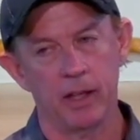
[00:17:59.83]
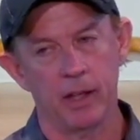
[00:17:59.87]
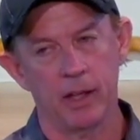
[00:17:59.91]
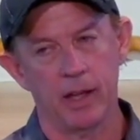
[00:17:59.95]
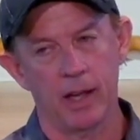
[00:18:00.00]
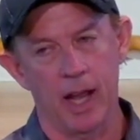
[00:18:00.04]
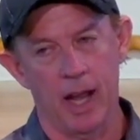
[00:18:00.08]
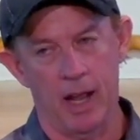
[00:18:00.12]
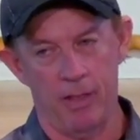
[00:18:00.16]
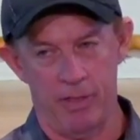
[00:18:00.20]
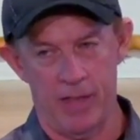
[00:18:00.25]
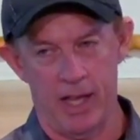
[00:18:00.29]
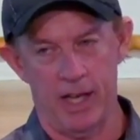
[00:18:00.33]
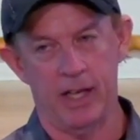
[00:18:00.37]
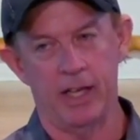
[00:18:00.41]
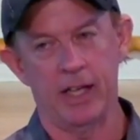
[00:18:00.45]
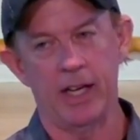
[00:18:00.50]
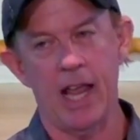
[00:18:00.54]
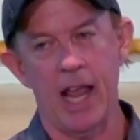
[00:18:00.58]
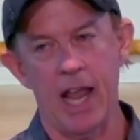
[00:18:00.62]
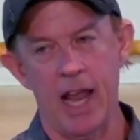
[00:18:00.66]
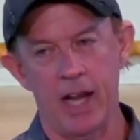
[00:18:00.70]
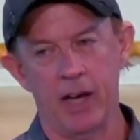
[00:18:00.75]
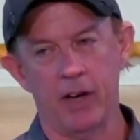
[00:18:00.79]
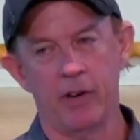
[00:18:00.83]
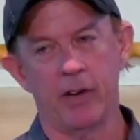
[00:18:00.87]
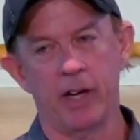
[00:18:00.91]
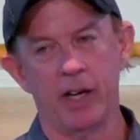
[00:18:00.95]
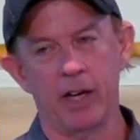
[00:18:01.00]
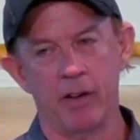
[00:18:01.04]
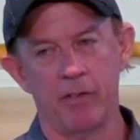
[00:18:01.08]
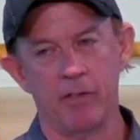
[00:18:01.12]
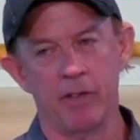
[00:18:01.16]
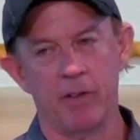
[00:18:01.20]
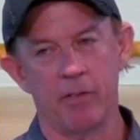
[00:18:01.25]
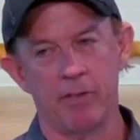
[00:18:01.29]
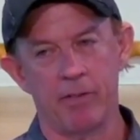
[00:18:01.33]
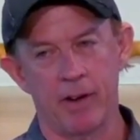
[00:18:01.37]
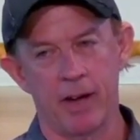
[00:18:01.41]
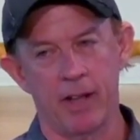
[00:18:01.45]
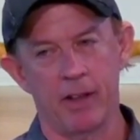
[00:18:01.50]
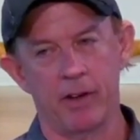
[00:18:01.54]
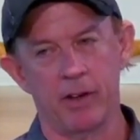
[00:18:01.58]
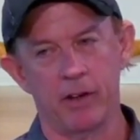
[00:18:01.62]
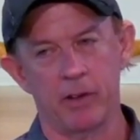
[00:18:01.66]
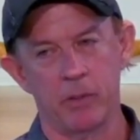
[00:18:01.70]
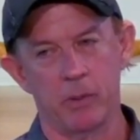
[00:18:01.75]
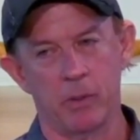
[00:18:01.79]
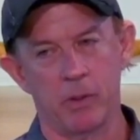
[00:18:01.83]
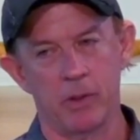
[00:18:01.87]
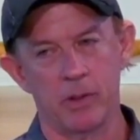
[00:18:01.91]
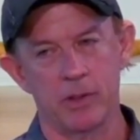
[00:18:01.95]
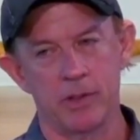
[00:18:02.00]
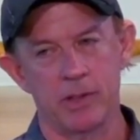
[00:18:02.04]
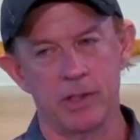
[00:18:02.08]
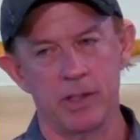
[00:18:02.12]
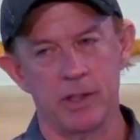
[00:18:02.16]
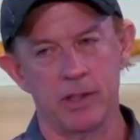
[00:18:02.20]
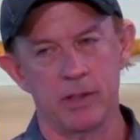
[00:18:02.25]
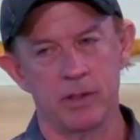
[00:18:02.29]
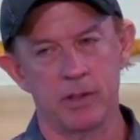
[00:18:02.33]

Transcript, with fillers: and then an angering of the Father towards these